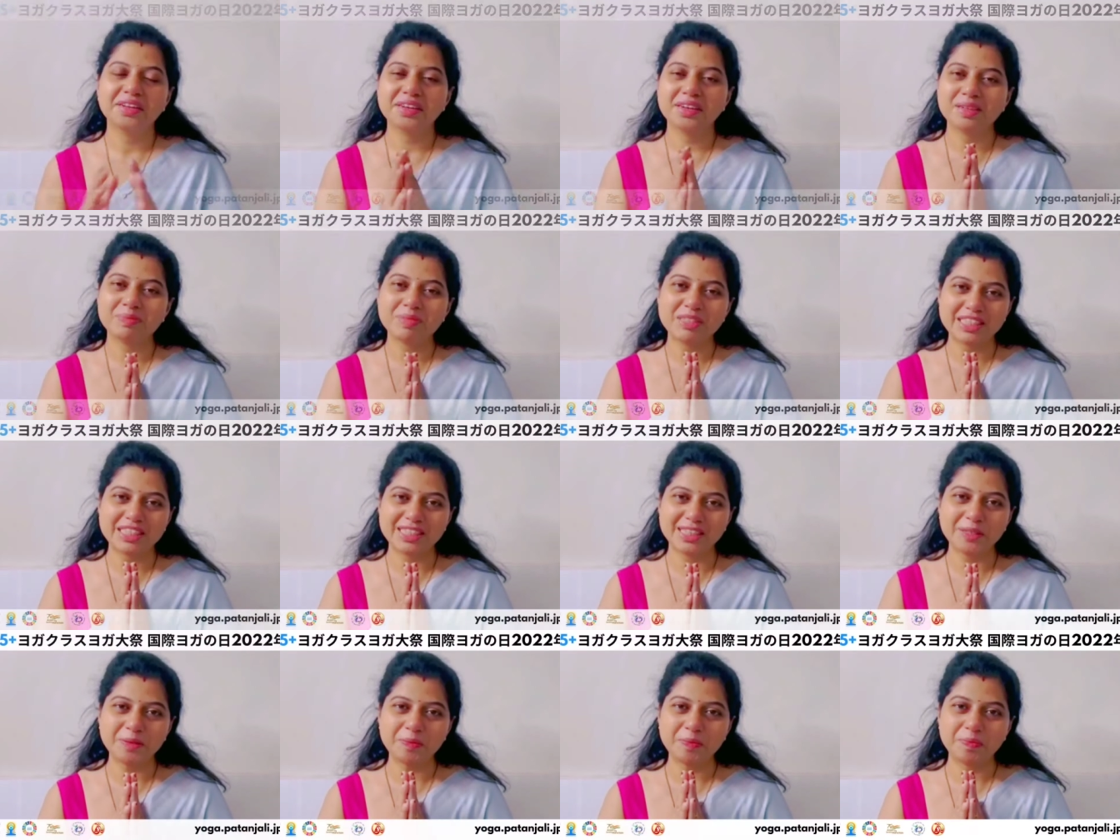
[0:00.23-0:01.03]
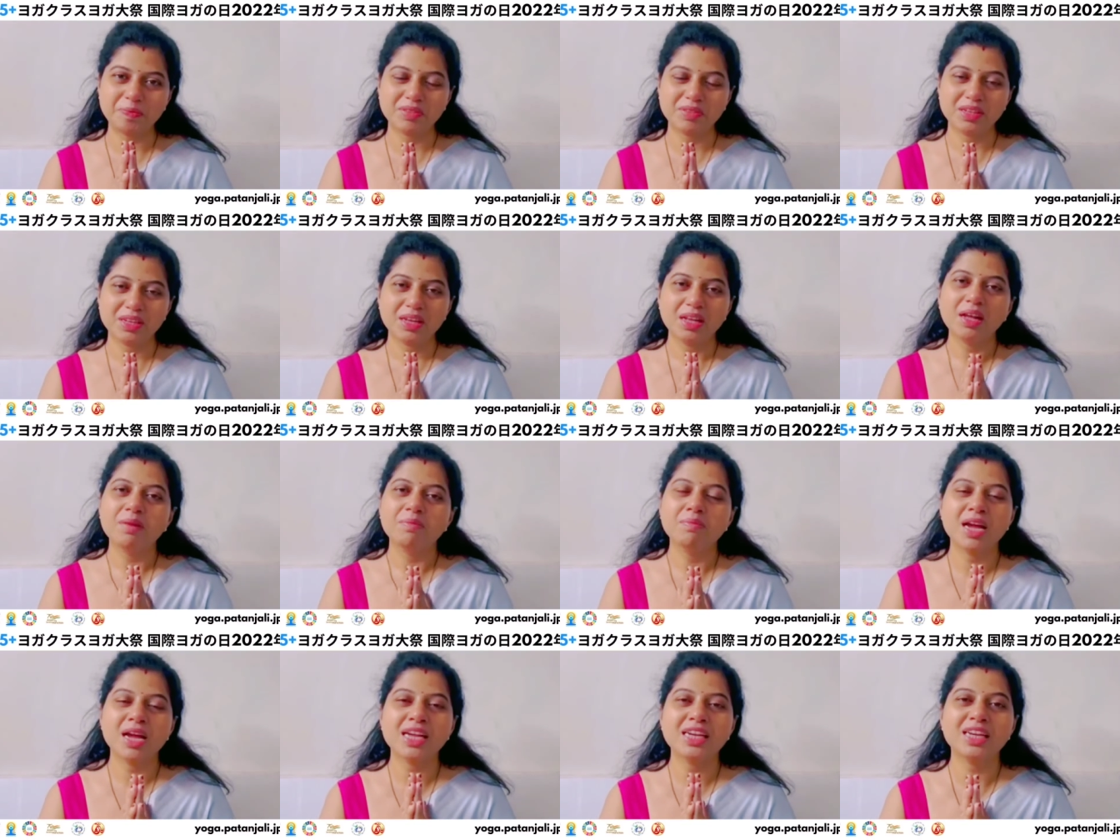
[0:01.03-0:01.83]
Namaste.
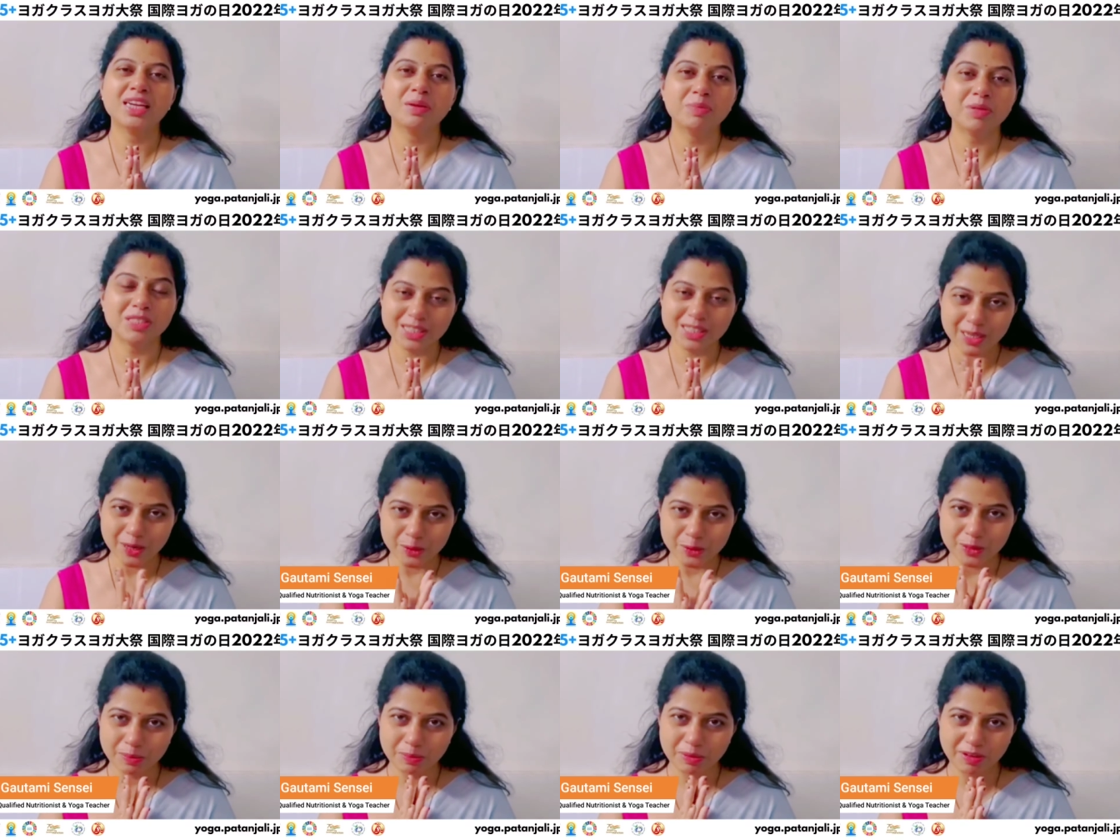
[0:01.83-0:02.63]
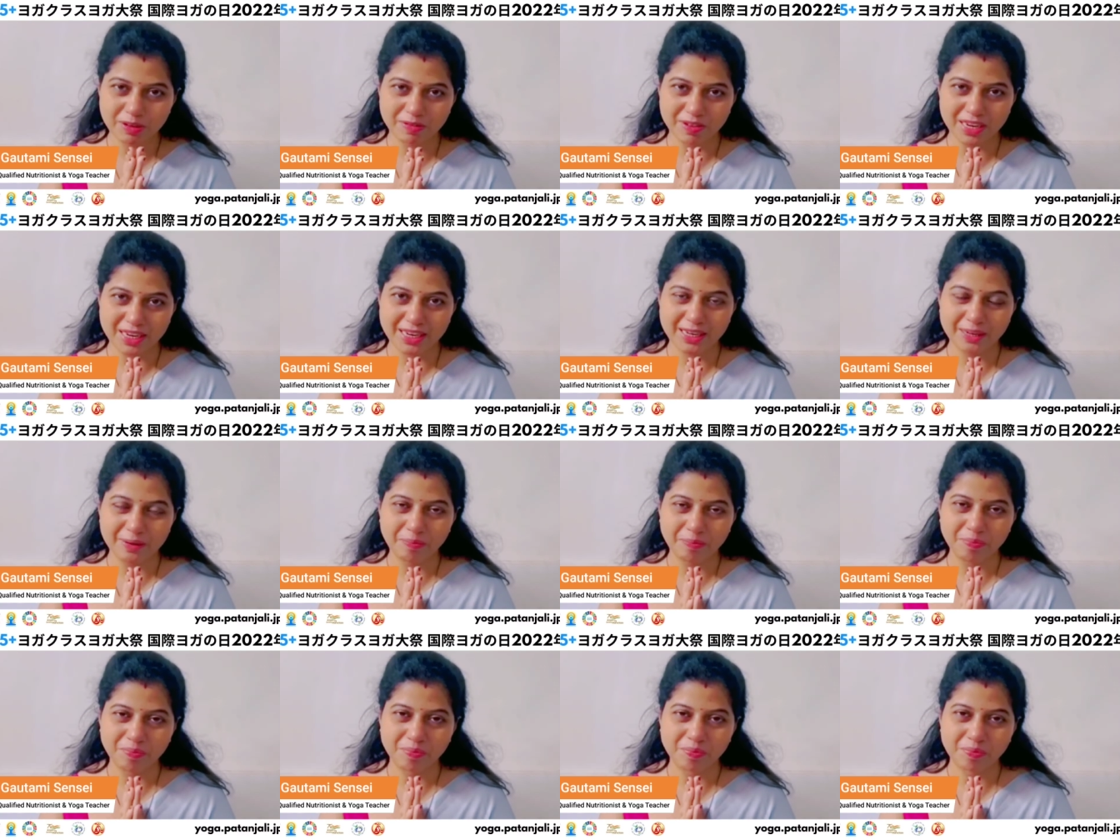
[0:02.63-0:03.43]
My name is Gautami Velli
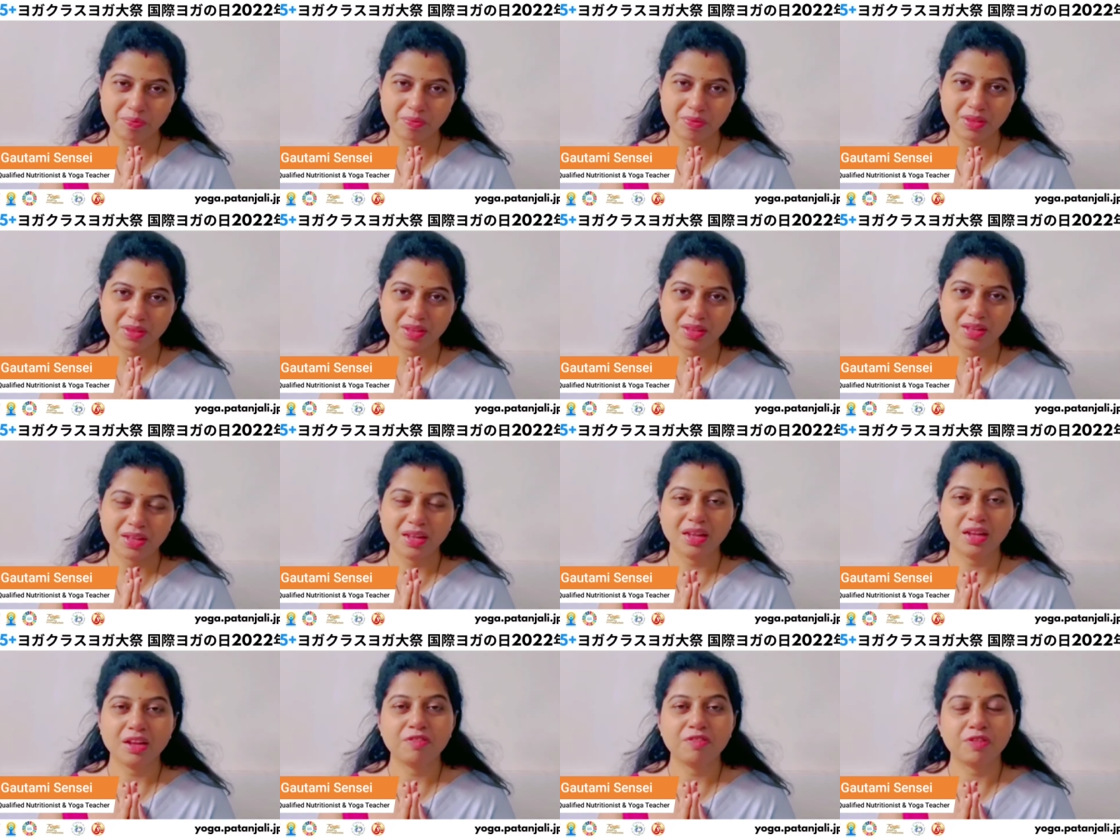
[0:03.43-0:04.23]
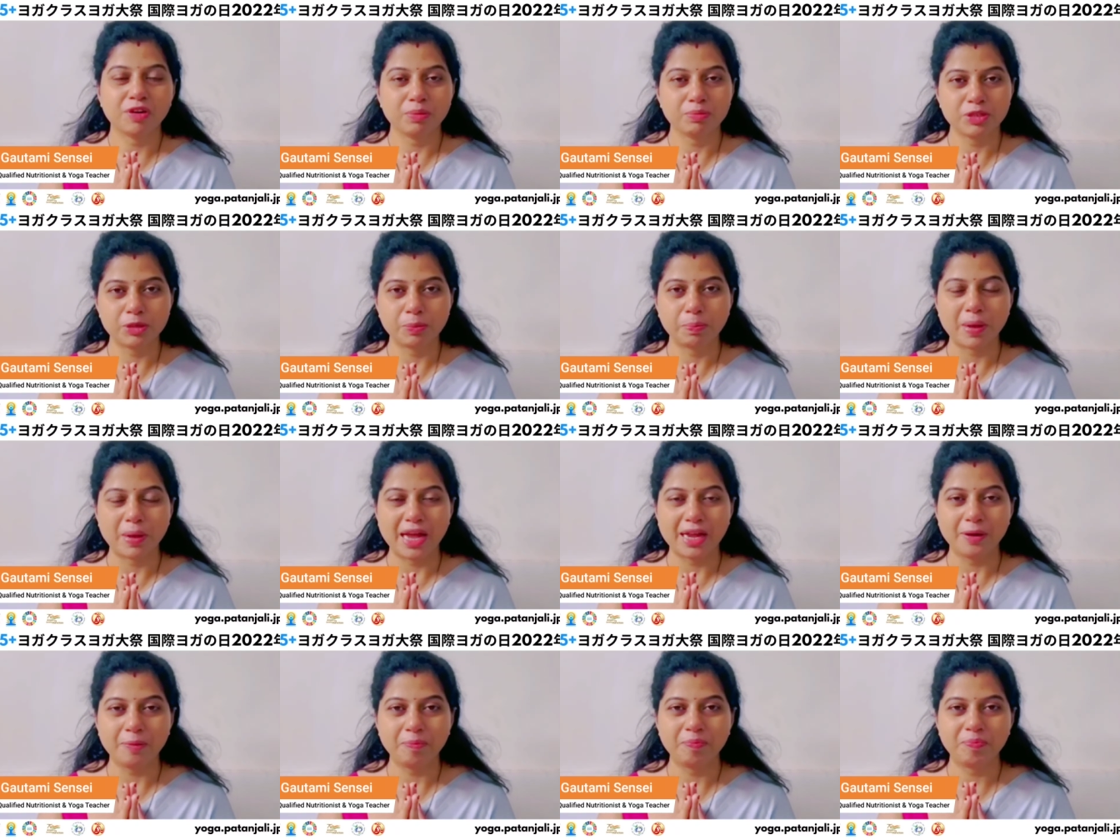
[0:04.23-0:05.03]
from
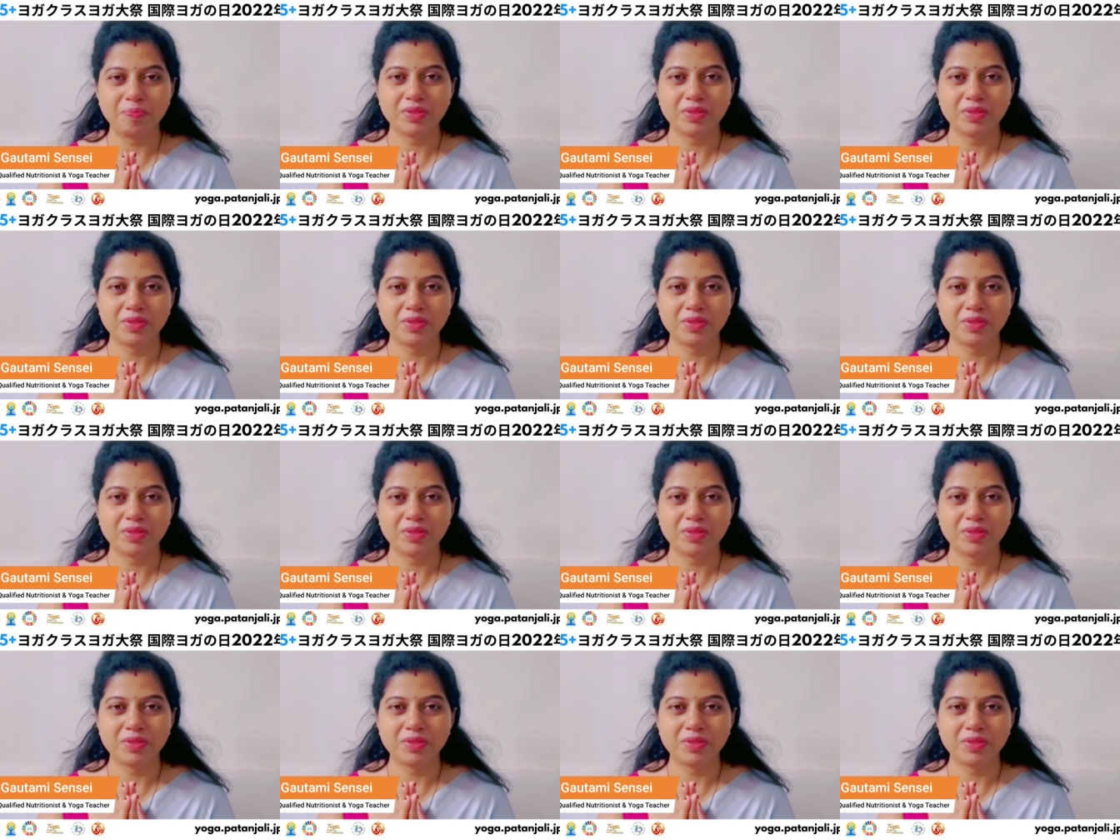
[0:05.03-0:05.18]
Japan.